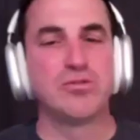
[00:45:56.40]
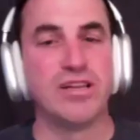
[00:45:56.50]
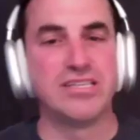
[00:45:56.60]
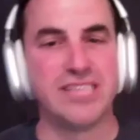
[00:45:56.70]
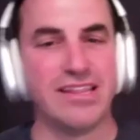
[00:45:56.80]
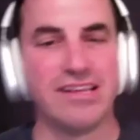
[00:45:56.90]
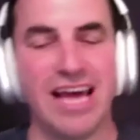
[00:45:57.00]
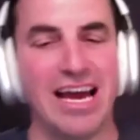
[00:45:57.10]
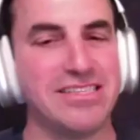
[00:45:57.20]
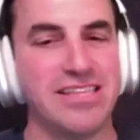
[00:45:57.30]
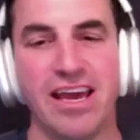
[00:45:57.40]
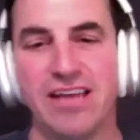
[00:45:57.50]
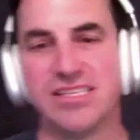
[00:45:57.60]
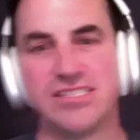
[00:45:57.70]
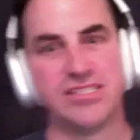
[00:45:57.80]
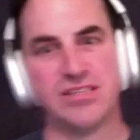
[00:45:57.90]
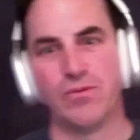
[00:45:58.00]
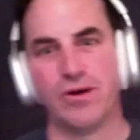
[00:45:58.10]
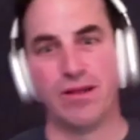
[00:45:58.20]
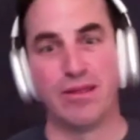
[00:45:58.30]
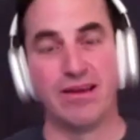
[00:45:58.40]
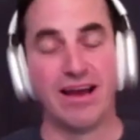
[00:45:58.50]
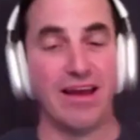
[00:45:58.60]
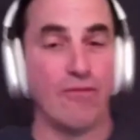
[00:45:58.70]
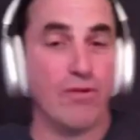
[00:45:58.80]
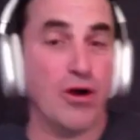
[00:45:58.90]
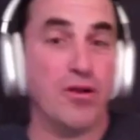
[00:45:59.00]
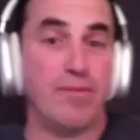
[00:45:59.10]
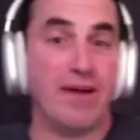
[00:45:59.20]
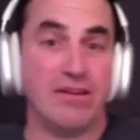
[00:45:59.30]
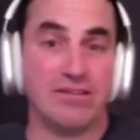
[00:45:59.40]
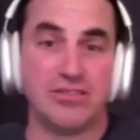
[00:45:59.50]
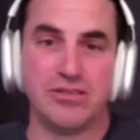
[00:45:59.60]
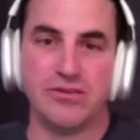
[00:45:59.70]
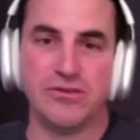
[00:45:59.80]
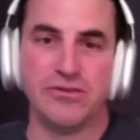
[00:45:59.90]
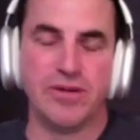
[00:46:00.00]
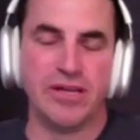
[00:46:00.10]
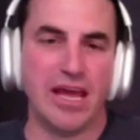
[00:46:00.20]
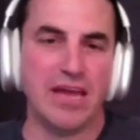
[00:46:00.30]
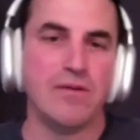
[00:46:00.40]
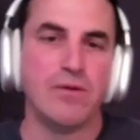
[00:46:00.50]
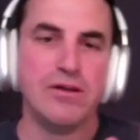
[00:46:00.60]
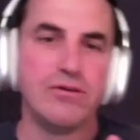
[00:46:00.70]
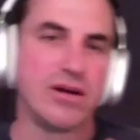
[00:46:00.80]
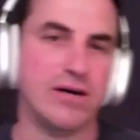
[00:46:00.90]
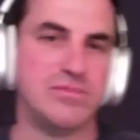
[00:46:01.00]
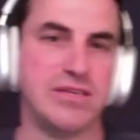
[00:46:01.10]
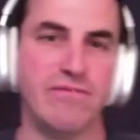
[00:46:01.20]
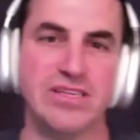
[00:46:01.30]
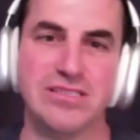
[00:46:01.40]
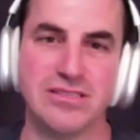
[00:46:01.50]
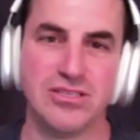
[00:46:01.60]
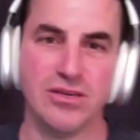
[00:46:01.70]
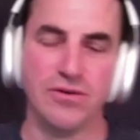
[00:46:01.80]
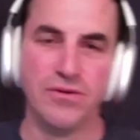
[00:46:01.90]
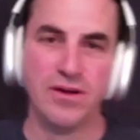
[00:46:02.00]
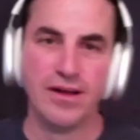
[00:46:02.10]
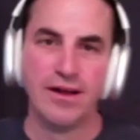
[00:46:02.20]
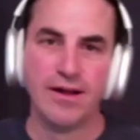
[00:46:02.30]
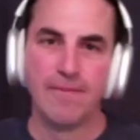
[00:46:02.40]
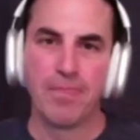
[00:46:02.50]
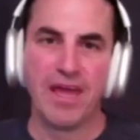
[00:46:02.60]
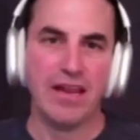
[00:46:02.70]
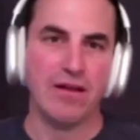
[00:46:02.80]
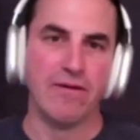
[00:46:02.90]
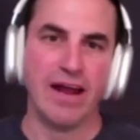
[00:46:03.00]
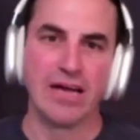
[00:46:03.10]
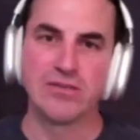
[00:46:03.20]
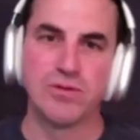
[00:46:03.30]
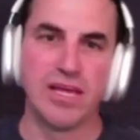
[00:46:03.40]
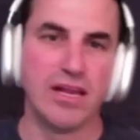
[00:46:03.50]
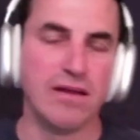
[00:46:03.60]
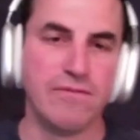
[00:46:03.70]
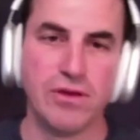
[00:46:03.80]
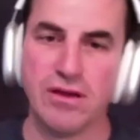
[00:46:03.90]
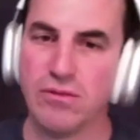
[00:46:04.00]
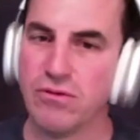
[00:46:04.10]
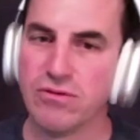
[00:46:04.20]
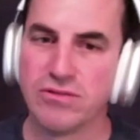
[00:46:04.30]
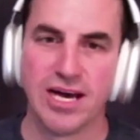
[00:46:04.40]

just want to say the last thing. This is the one thing I wrote about it too. But anyone who comes and visits you and interacts with any of you, either your